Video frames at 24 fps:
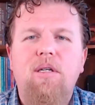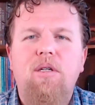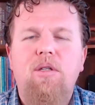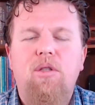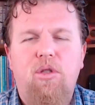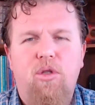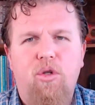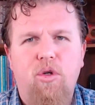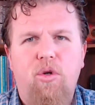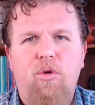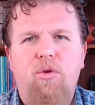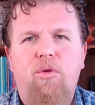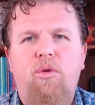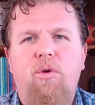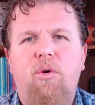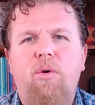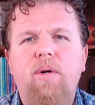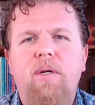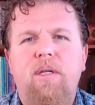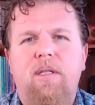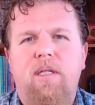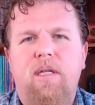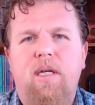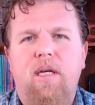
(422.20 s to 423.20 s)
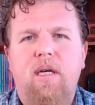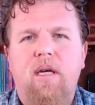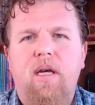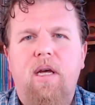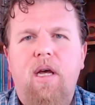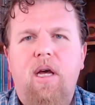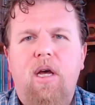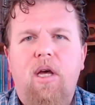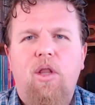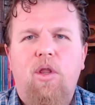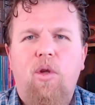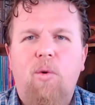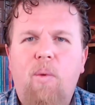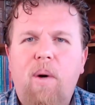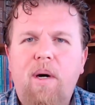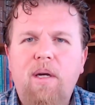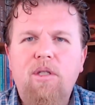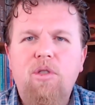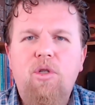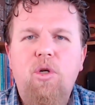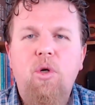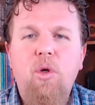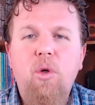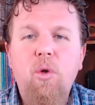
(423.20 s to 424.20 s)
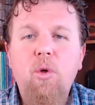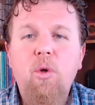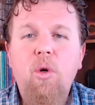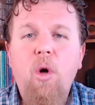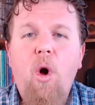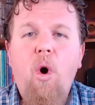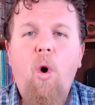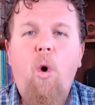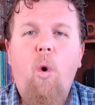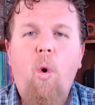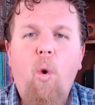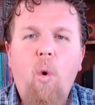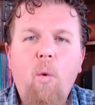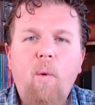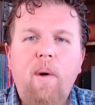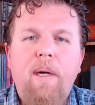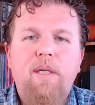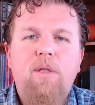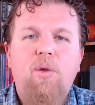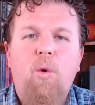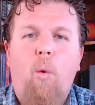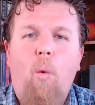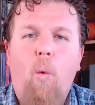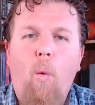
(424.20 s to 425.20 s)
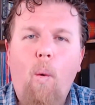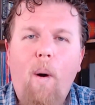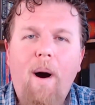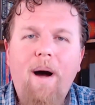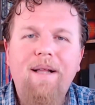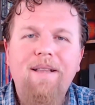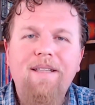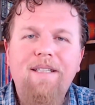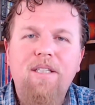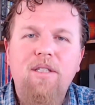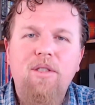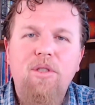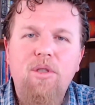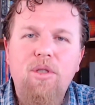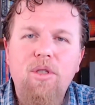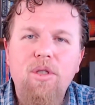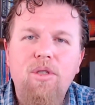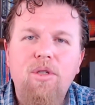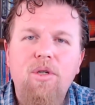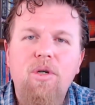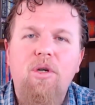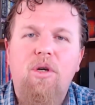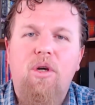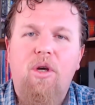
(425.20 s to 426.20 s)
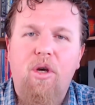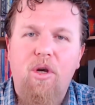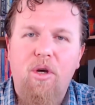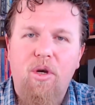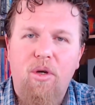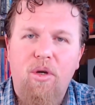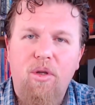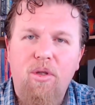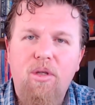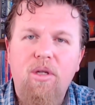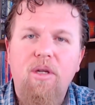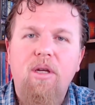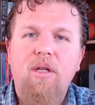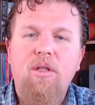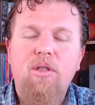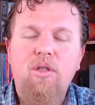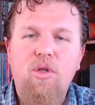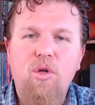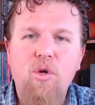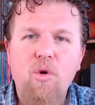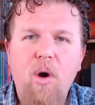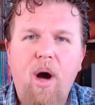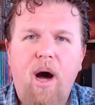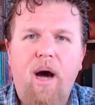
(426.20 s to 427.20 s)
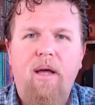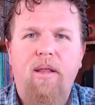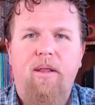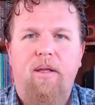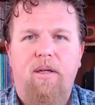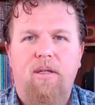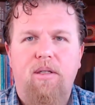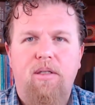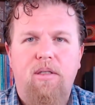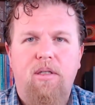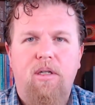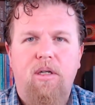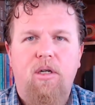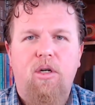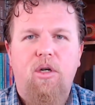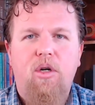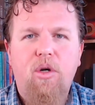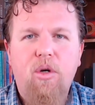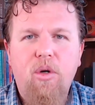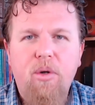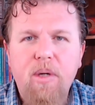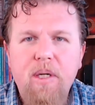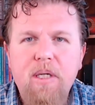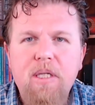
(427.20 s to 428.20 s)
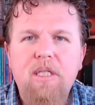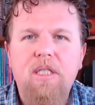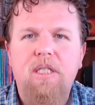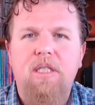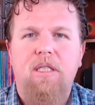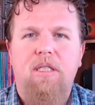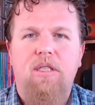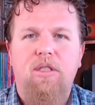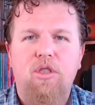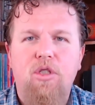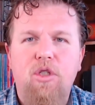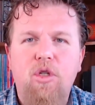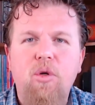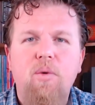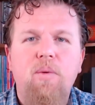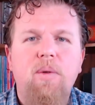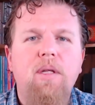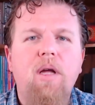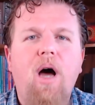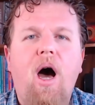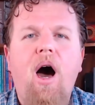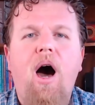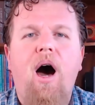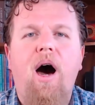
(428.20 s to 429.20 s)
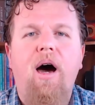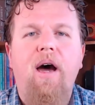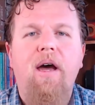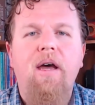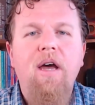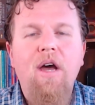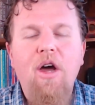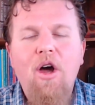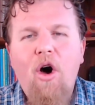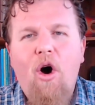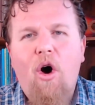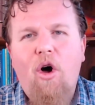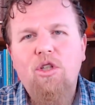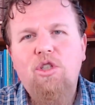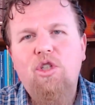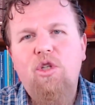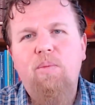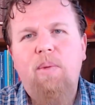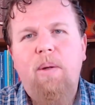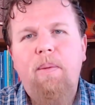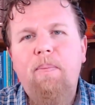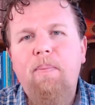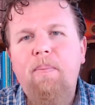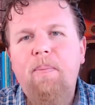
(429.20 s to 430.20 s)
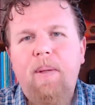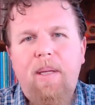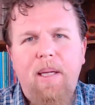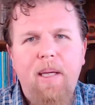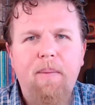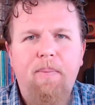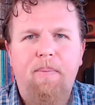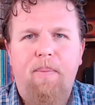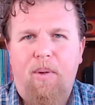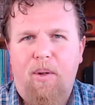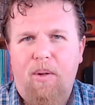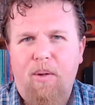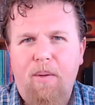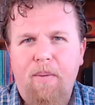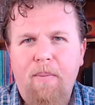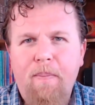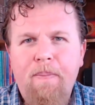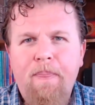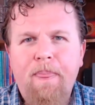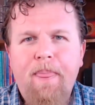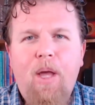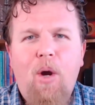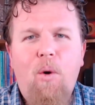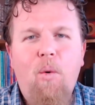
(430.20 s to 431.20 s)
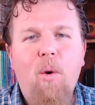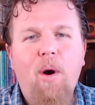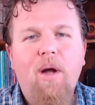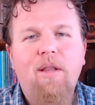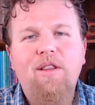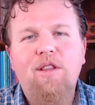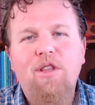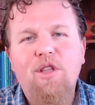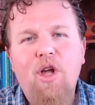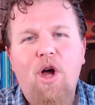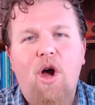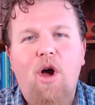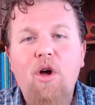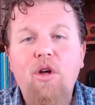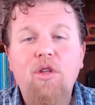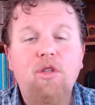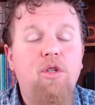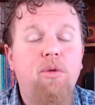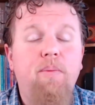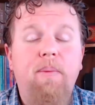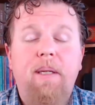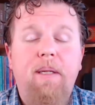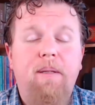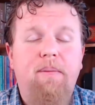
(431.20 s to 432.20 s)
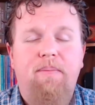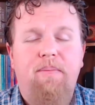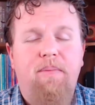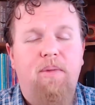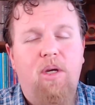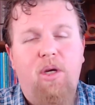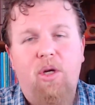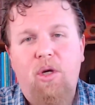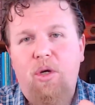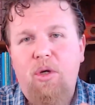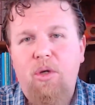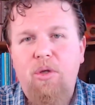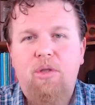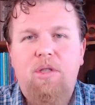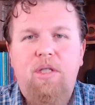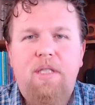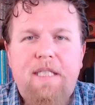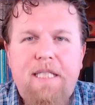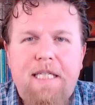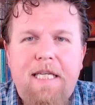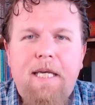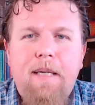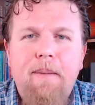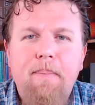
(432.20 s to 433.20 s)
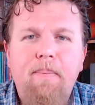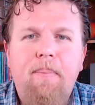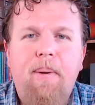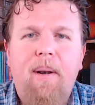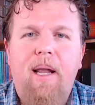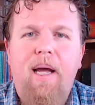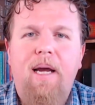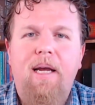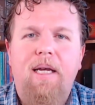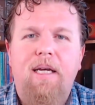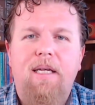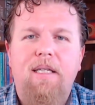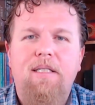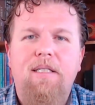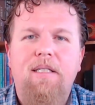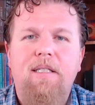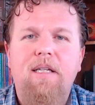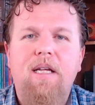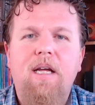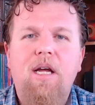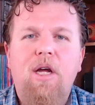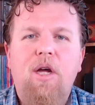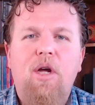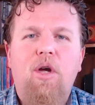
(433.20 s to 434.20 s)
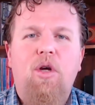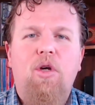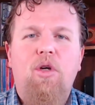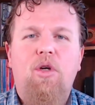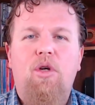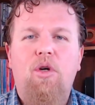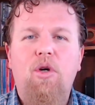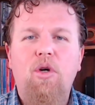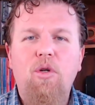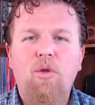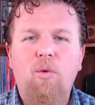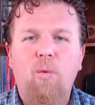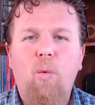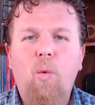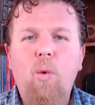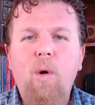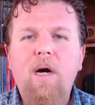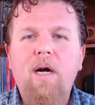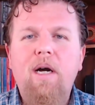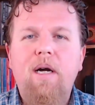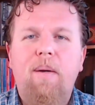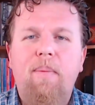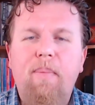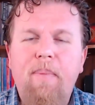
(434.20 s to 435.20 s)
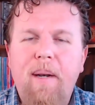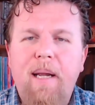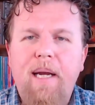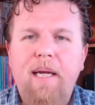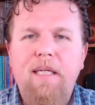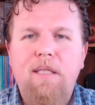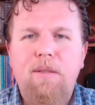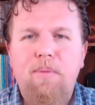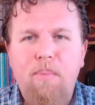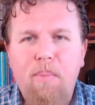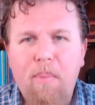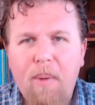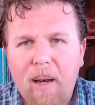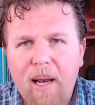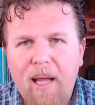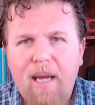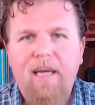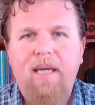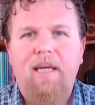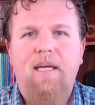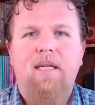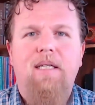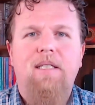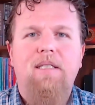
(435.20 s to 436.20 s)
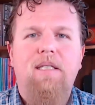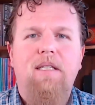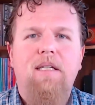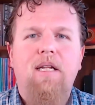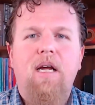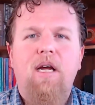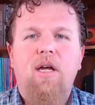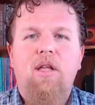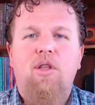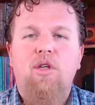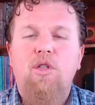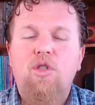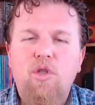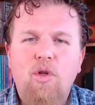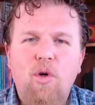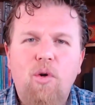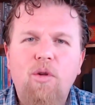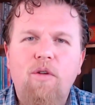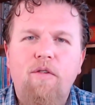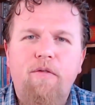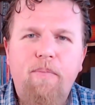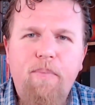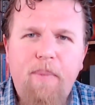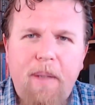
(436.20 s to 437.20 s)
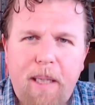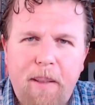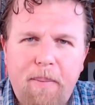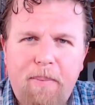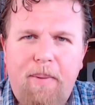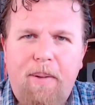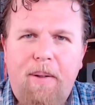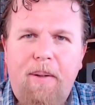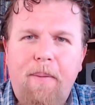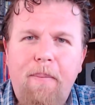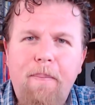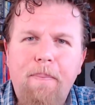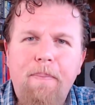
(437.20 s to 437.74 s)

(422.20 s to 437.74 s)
to authority, the ones who always want to do good to others. Christians, you and I ought to be people who are known to be good team players and good workplace players and the sort of people